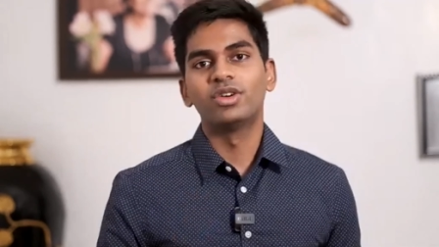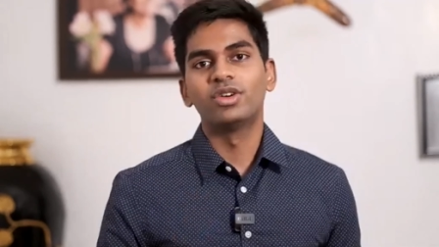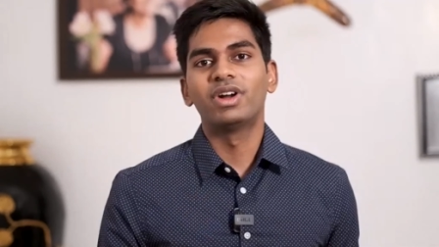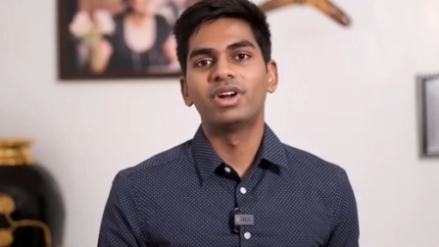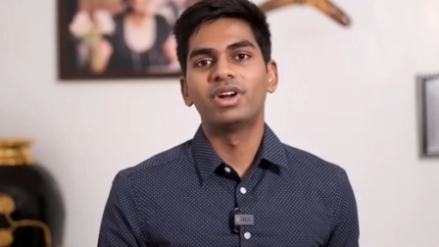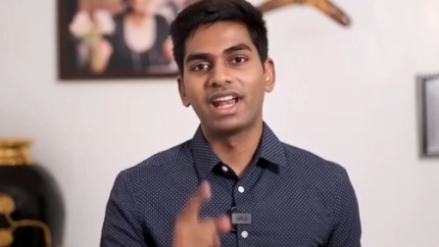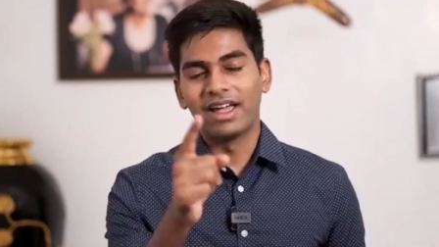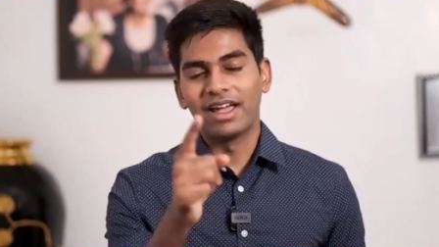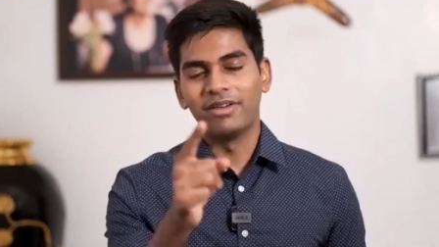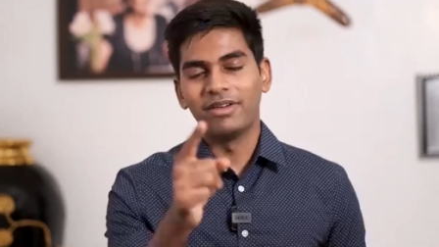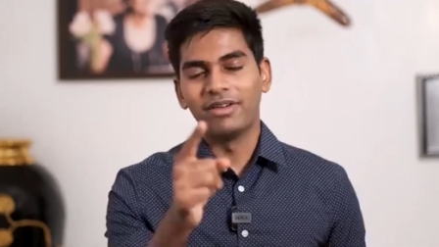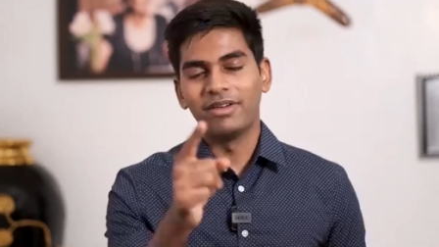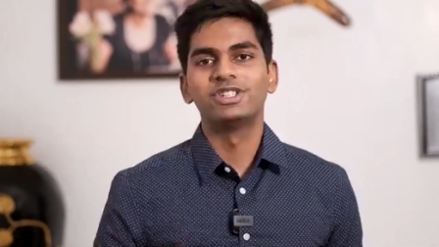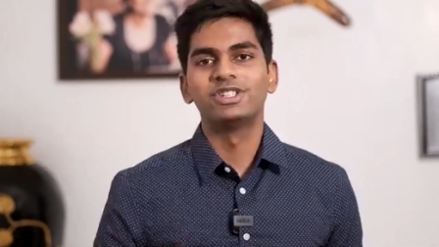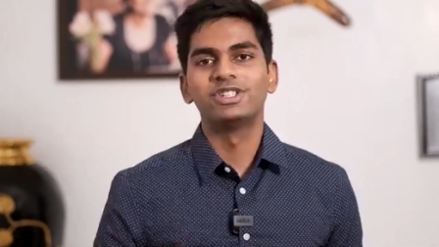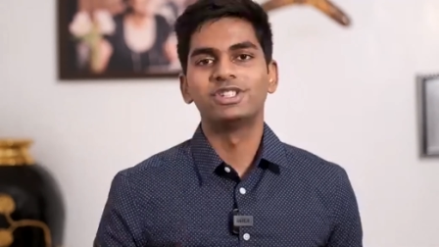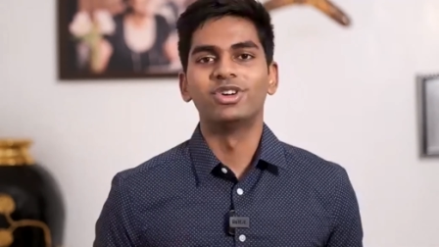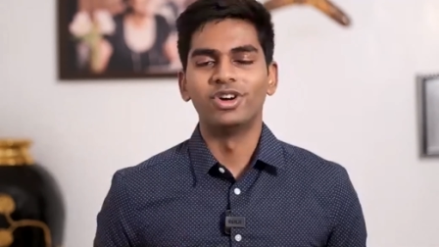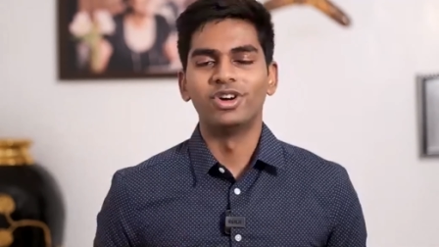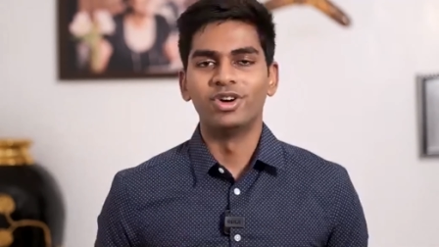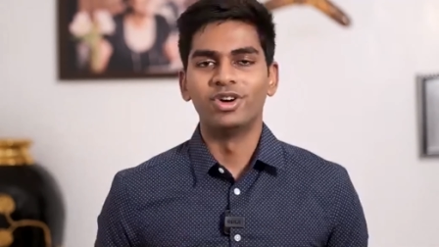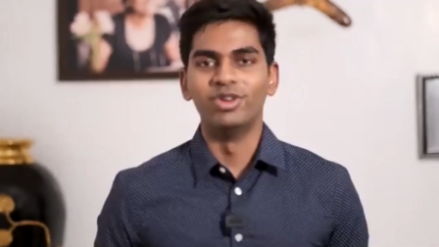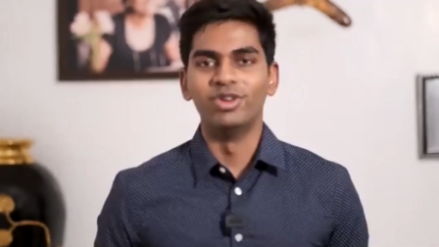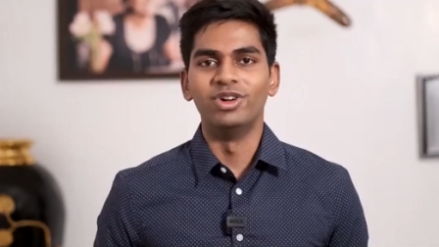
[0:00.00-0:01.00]
Amway is going to
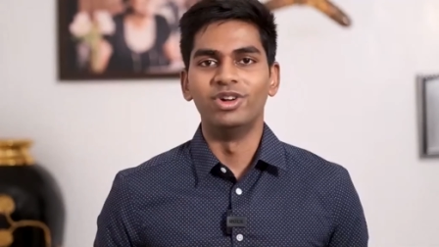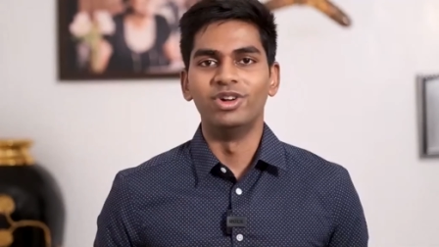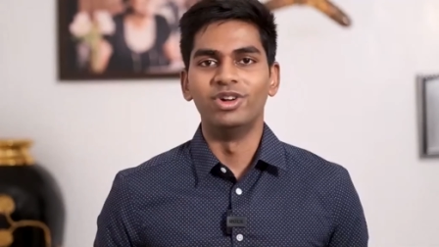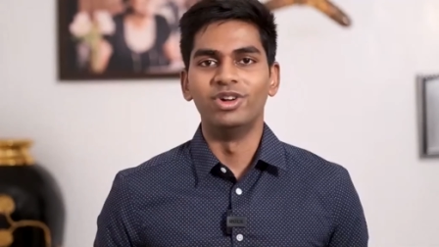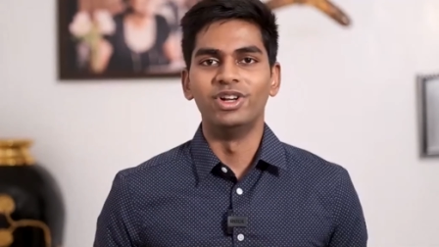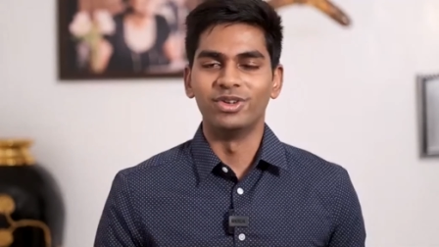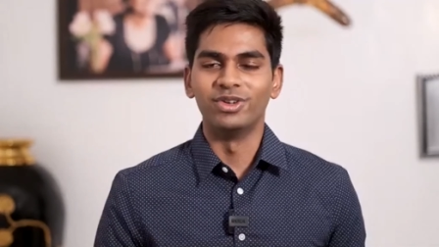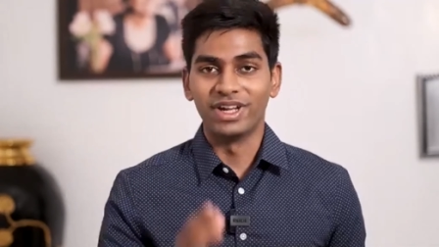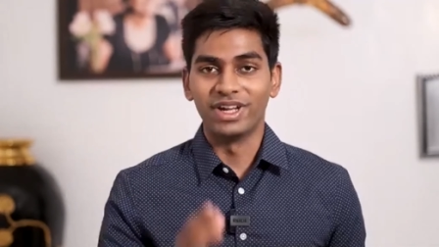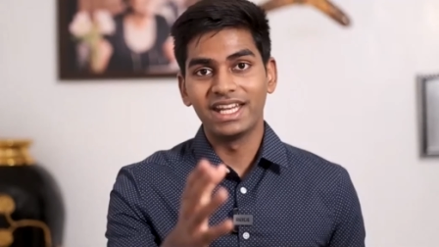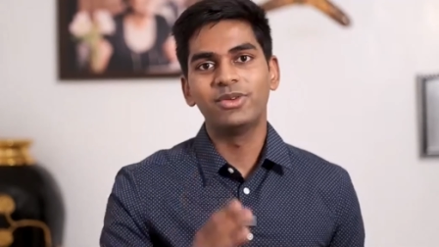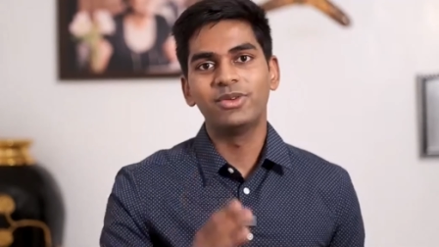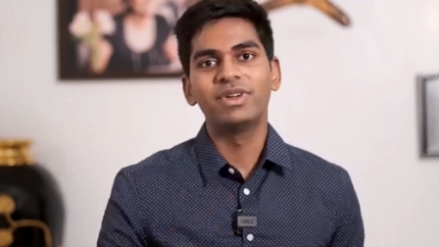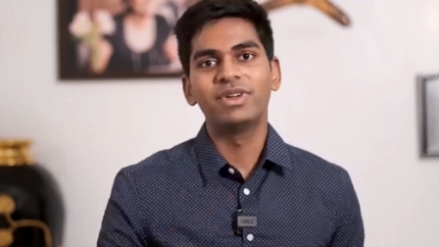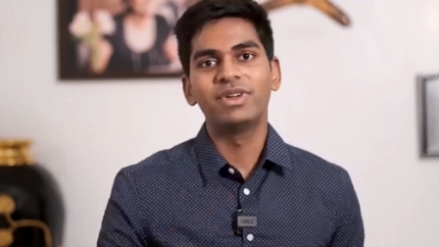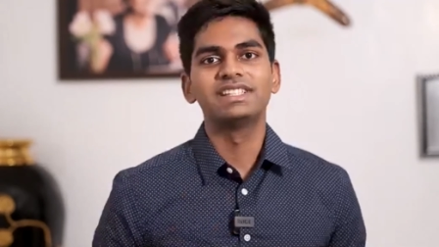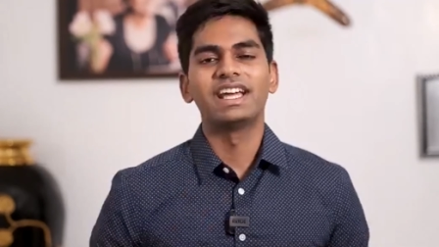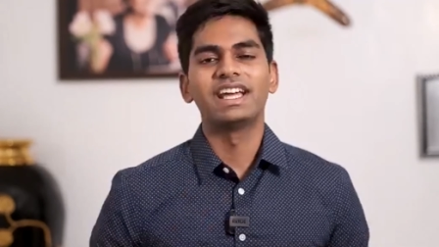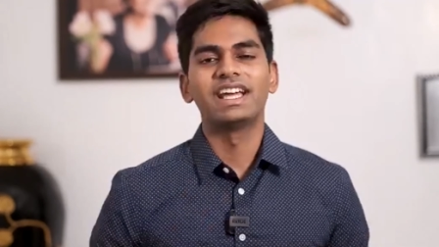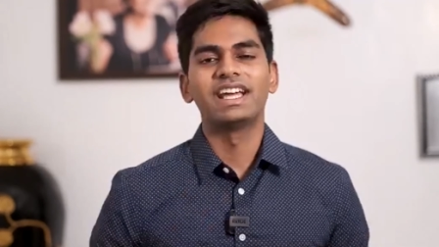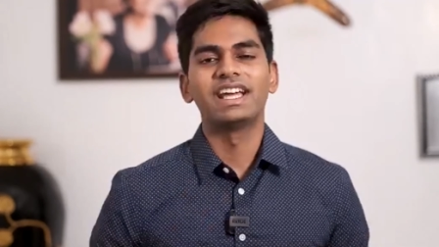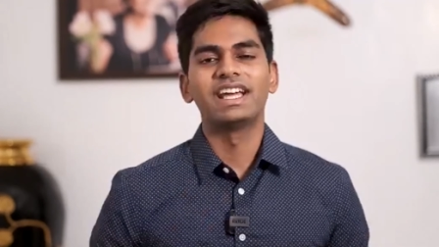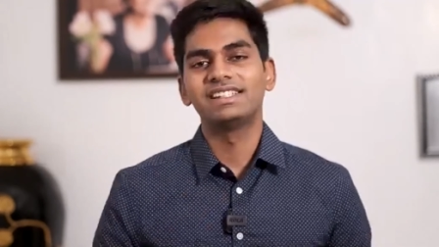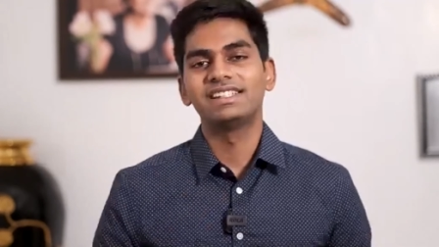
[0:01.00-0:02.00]
hold you. Anyways,
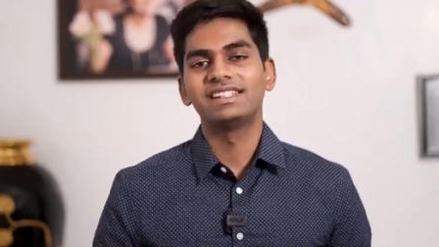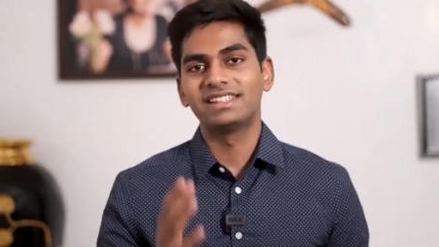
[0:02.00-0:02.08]
guys, thank